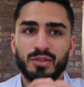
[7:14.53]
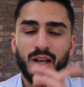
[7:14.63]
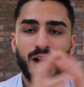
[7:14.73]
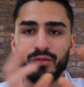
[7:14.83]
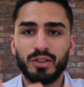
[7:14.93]

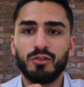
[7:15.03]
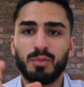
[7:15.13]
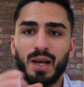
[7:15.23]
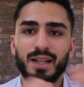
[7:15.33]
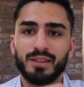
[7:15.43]
after you've
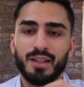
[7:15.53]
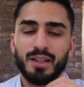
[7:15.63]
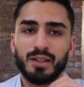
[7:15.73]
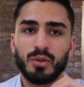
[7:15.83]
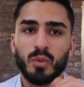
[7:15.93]
planned
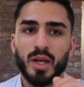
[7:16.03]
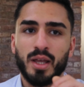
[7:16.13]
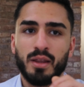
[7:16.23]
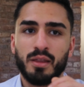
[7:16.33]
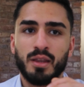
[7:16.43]
it
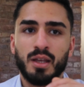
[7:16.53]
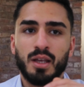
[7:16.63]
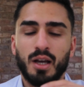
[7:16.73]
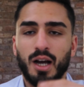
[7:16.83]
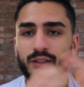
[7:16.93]
with
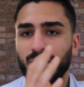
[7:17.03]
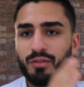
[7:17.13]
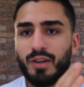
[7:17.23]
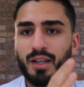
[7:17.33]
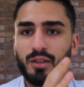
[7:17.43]

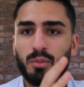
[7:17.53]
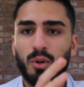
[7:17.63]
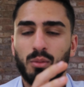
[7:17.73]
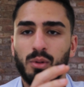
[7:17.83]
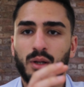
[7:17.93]
identifying the
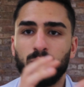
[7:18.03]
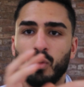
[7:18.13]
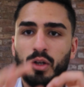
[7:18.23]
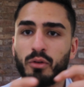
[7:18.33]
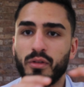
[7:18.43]
problem,
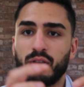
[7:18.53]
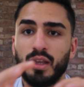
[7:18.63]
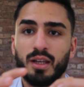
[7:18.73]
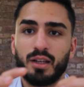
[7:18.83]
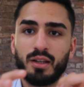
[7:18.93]
what you
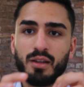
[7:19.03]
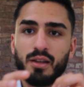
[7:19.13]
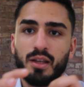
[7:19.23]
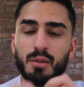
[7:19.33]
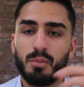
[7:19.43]
think
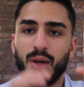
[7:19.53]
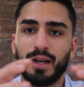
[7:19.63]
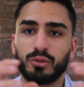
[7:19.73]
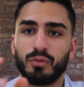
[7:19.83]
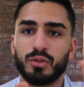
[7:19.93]
the
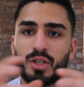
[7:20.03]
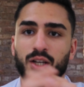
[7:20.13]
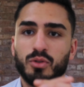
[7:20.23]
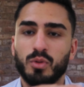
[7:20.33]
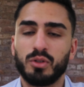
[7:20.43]
impact of your
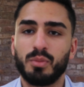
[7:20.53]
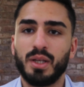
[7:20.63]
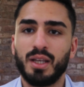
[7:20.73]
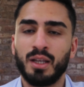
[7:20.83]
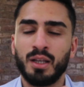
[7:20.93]
change would
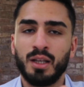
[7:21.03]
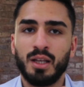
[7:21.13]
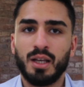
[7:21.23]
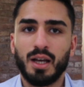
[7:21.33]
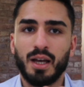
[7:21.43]
be,
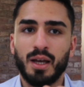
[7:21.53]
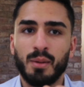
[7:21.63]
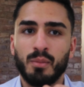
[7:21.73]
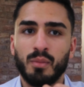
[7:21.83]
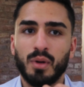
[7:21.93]

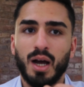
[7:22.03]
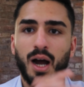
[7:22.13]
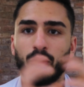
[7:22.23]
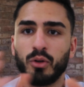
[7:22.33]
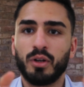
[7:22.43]

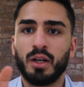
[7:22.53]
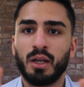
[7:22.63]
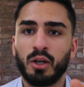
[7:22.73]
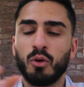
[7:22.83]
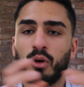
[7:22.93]
how you're going
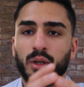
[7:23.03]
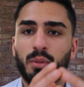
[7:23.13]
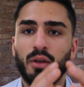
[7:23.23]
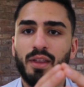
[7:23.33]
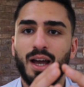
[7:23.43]
to go on
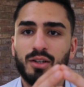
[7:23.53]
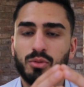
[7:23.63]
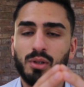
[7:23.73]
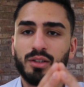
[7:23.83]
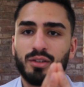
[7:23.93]
about the
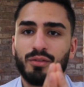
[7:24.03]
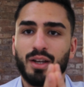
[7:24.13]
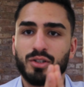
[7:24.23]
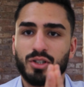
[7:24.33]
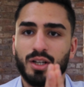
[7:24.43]
actual
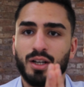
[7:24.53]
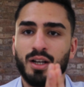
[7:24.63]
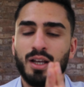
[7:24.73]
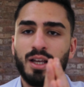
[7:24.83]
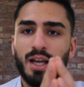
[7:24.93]
intervention,
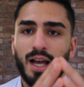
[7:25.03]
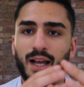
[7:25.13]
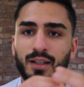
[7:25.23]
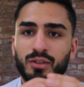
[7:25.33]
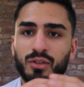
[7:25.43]

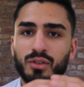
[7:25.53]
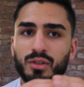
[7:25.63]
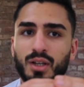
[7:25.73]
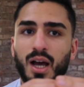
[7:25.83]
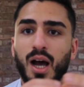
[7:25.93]

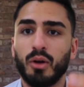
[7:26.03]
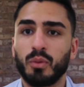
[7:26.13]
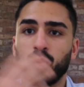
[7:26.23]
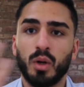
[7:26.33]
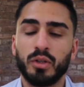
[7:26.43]
and
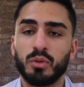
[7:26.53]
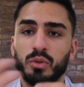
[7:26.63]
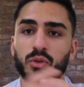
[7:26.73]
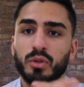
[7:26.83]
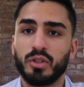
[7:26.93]
what you
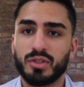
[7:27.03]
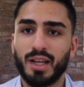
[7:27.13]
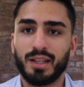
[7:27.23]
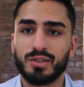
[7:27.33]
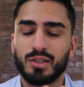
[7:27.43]
would do in your
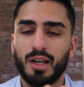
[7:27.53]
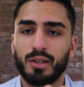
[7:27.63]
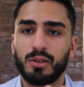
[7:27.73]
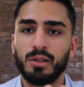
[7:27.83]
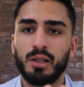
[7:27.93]
second
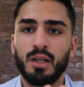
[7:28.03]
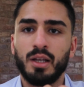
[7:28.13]
cycle,